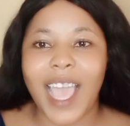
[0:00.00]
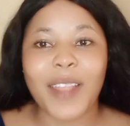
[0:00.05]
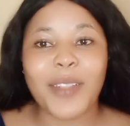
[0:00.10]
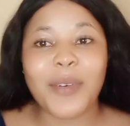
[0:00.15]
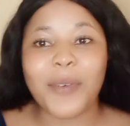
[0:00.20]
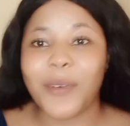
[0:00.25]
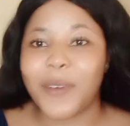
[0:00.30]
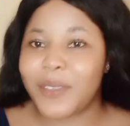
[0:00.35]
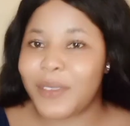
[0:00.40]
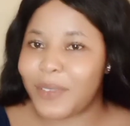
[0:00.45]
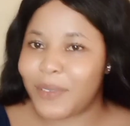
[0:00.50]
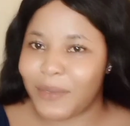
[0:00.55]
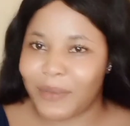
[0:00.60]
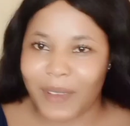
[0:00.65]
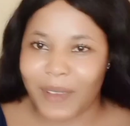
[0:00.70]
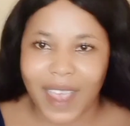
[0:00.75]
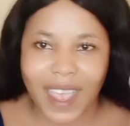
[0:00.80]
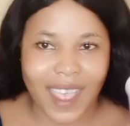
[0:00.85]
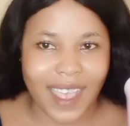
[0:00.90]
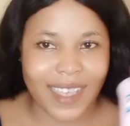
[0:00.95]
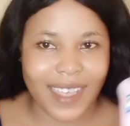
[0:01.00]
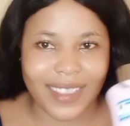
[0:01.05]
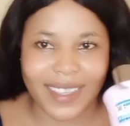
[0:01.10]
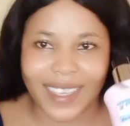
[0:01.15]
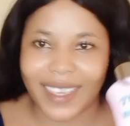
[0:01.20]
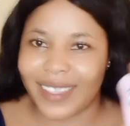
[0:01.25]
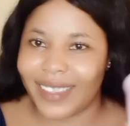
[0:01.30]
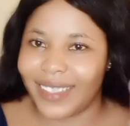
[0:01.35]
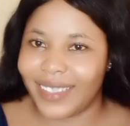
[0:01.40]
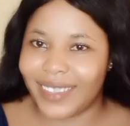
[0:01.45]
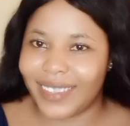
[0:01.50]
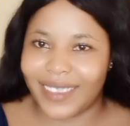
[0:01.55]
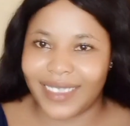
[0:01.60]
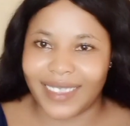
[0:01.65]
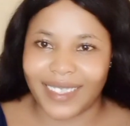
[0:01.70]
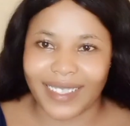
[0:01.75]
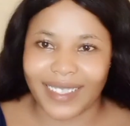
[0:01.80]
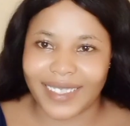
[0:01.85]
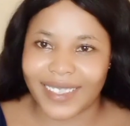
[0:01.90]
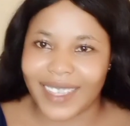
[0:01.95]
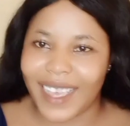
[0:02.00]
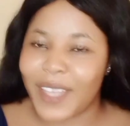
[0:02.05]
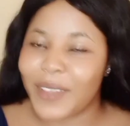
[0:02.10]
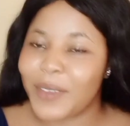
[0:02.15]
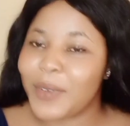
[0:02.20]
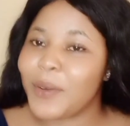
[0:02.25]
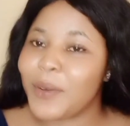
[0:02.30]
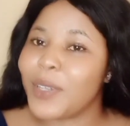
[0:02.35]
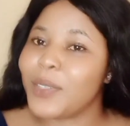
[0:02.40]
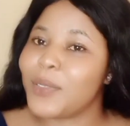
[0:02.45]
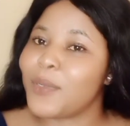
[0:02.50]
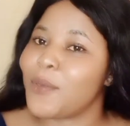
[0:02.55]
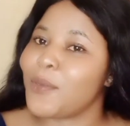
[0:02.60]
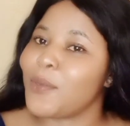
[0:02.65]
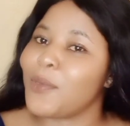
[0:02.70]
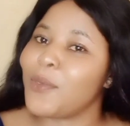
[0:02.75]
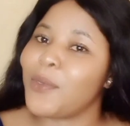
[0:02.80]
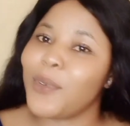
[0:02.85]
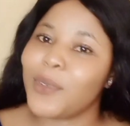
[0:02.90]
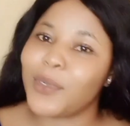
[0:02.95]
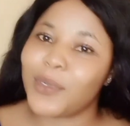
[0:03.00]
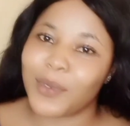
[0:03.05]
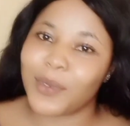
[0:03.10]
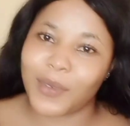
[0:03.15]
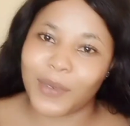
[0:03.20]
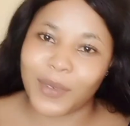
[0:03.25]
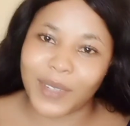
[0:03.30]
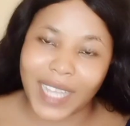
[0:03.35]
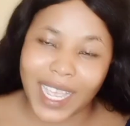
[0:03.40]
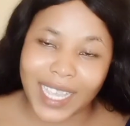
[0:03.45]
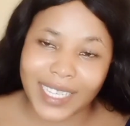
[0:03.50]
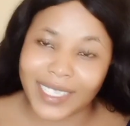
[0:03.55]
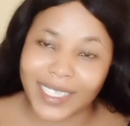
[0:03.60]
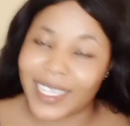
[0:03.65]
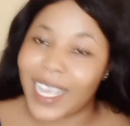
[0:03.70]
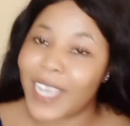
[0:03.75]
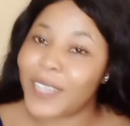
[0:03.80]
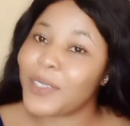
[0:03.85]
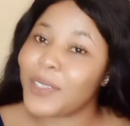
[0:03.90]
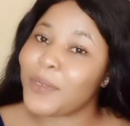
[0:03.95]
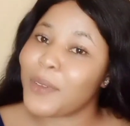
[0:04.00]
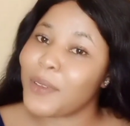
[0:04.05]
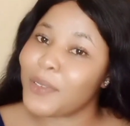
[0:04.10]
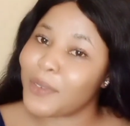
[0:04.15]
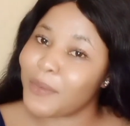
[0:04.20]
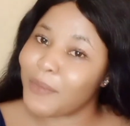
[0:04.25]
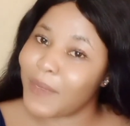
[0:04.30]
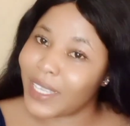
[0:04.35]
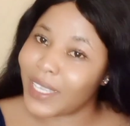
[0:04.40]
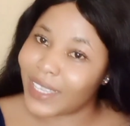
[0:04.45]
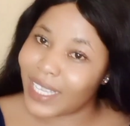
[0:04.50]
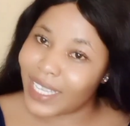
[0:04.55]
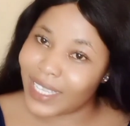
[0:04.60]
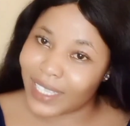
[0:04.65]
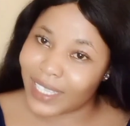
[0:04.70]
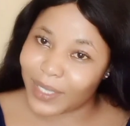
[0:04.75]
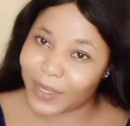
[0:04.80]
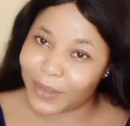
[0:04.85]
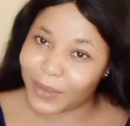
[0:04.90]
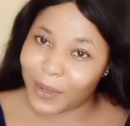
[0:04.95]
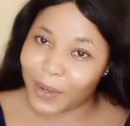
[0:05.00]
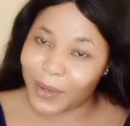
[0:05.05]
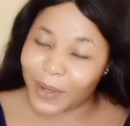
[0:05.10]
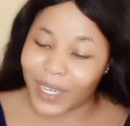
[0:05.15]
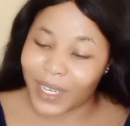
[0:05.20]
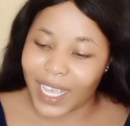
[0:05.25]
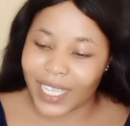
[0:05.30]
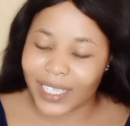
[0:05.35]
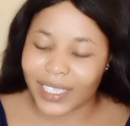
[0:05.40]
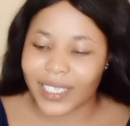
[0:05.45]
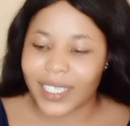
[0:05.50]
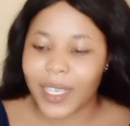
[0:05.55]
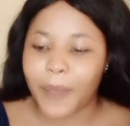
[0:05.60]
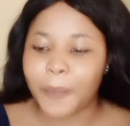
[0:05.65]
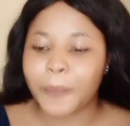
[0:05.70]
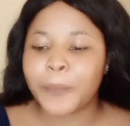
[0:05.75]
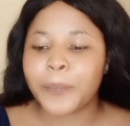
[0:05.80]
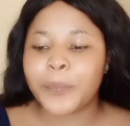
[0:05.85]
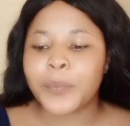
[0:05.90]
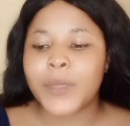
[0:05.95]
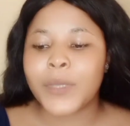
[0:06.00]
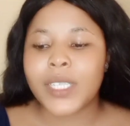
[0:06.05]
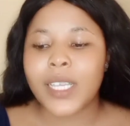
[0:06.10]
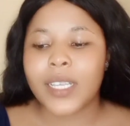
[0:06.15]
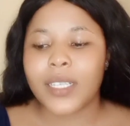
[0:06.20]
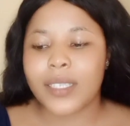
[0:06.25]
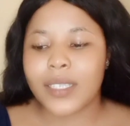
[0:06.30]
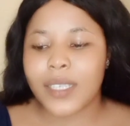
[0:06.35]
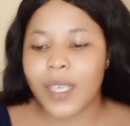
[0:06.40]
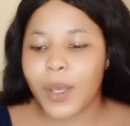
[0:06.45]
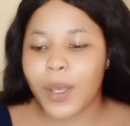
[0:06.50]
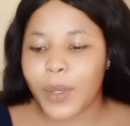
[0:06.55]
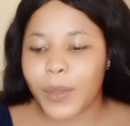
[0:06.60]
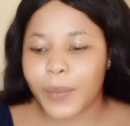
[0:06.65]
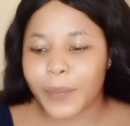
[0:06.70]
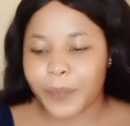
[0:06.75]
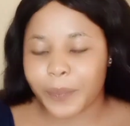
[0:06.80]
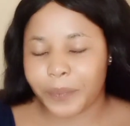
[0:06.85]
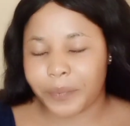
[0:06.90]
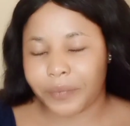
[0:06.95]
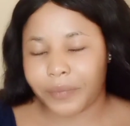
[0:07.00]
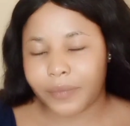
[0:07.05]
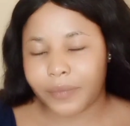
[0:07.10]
to add anything. I don't want to go to another shade. I just want to maintain this color like this. So,